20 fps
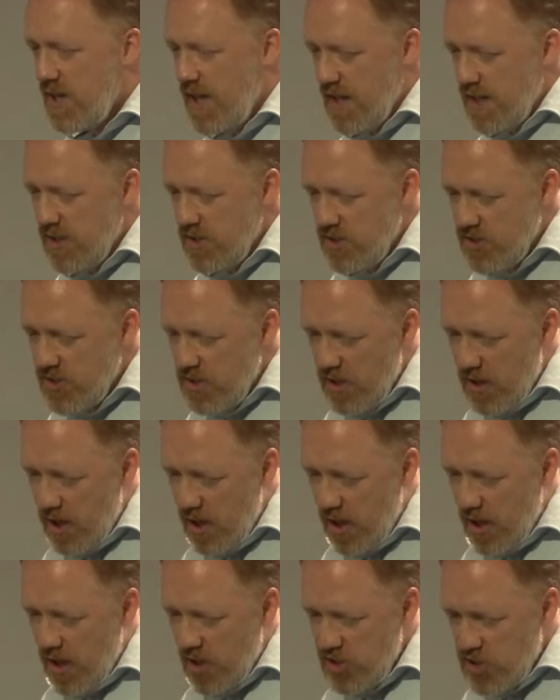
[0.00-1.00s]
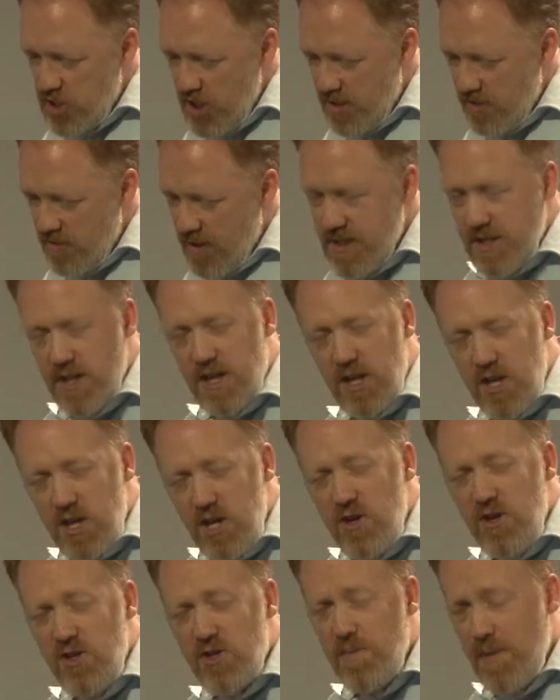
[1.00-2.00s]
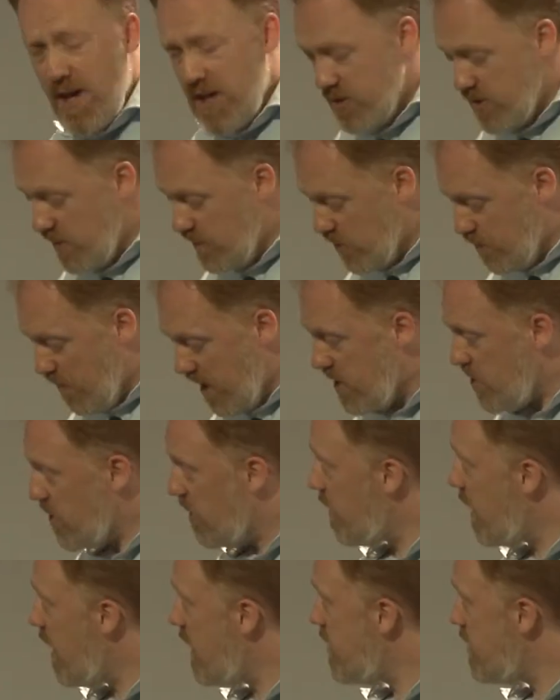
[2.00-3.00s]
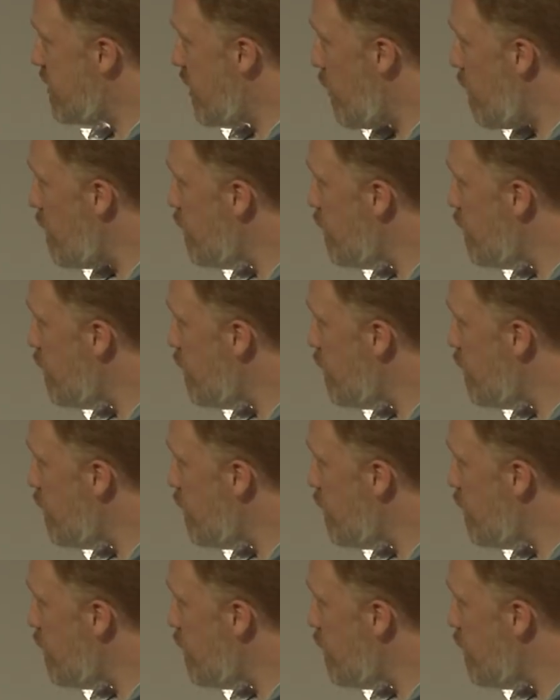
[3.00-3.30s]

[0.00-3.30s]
things are generating huge amounts of spatial data.